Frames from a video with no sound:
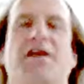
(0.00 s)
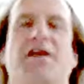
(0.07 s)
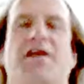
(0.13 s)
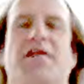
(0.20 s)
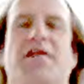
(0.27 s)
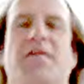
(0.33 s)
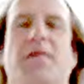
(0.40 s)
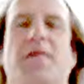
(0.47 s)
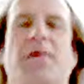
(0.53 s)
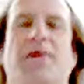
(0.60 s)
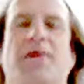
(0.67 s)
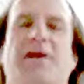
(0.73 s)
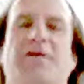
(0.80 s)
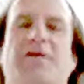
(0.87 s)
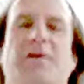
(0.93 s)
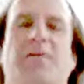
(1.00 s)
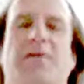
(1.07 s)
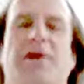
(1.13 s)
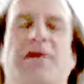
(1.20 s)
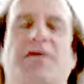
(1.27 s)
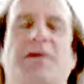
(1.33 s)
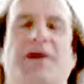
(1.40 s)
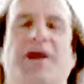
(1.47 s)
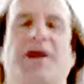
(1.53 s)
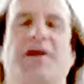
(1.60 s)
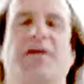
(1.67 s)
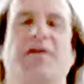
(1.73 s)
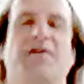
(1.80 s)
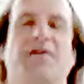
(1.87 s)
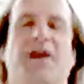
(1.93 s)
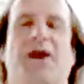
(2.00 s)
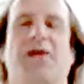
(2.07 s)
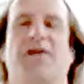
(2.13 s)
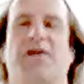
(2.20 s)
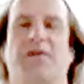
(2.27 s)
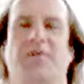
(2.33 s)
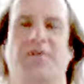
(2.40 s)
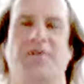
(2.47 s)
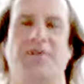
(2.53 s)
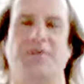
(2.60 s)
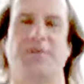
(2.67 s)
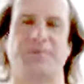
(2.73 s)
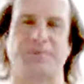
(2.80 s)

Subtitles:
is people like to abbreviate and use acronyms.